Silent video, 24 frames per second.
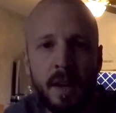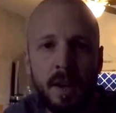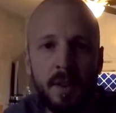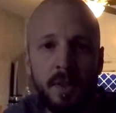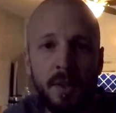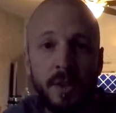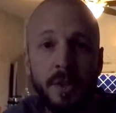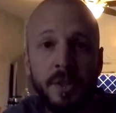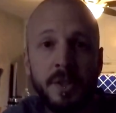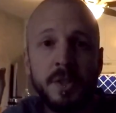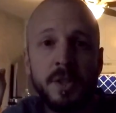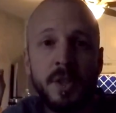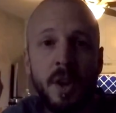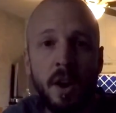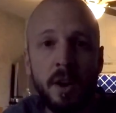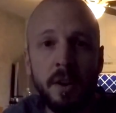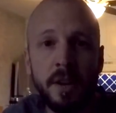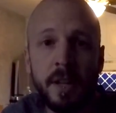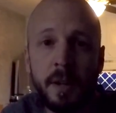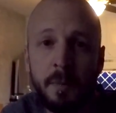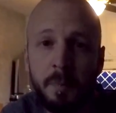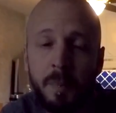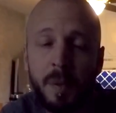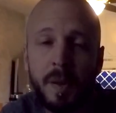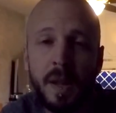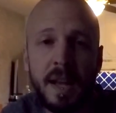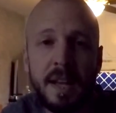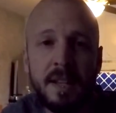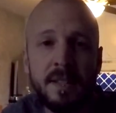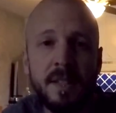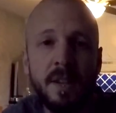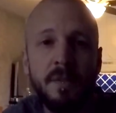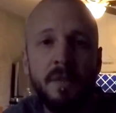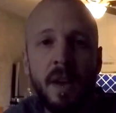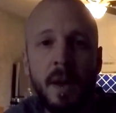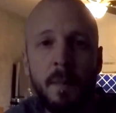The starting
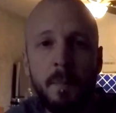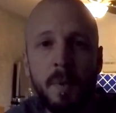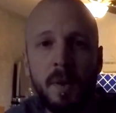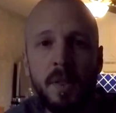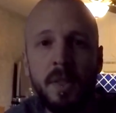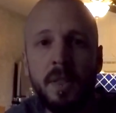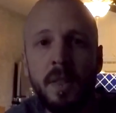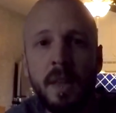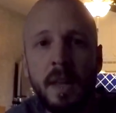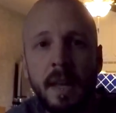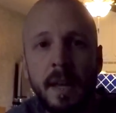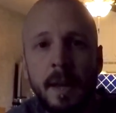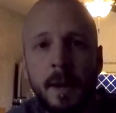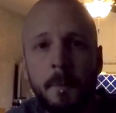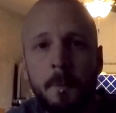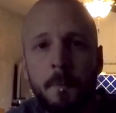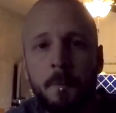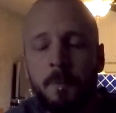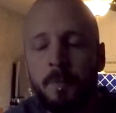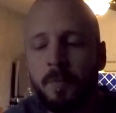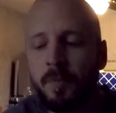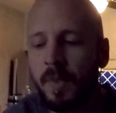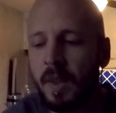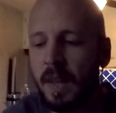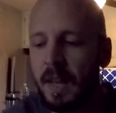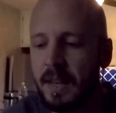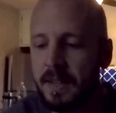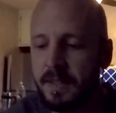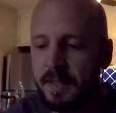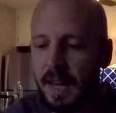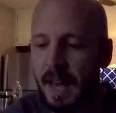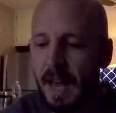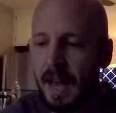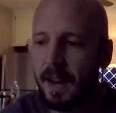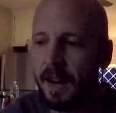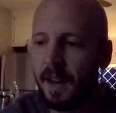place of empathy is
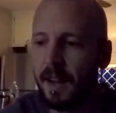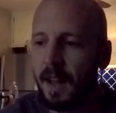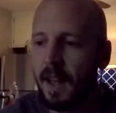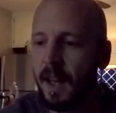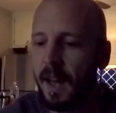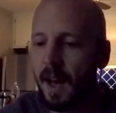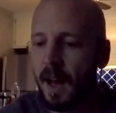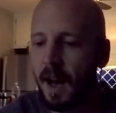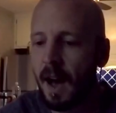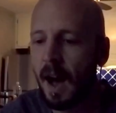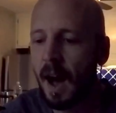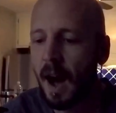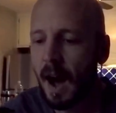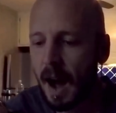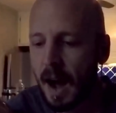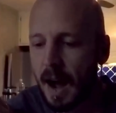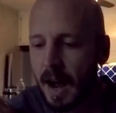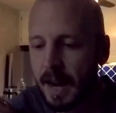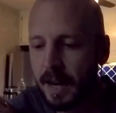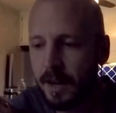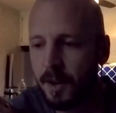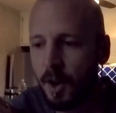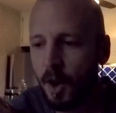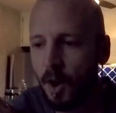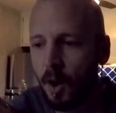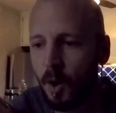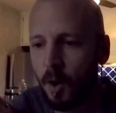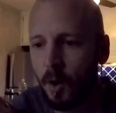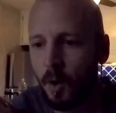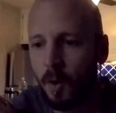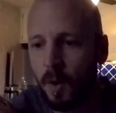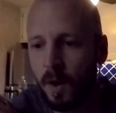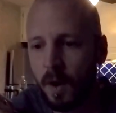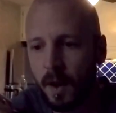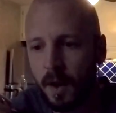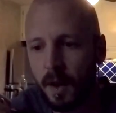that I
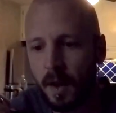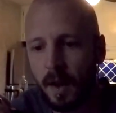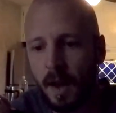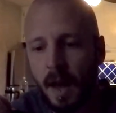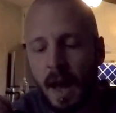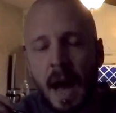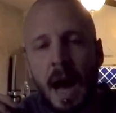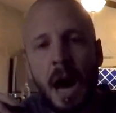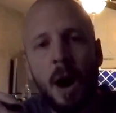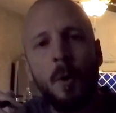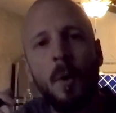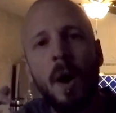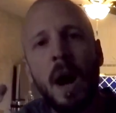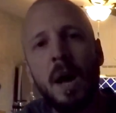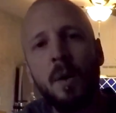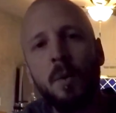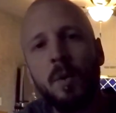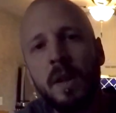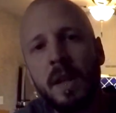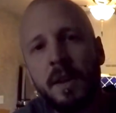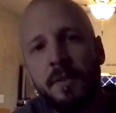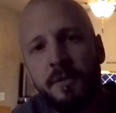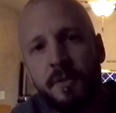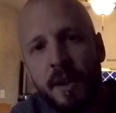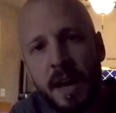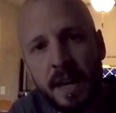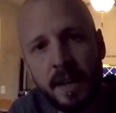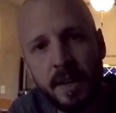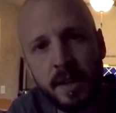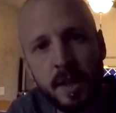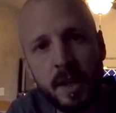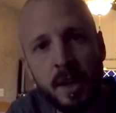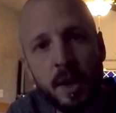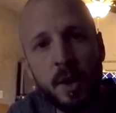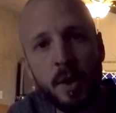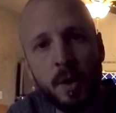know how I will affect
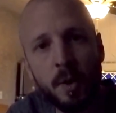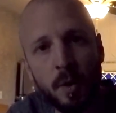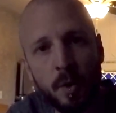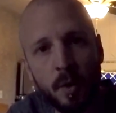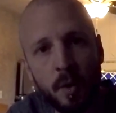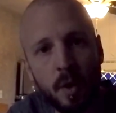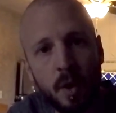you,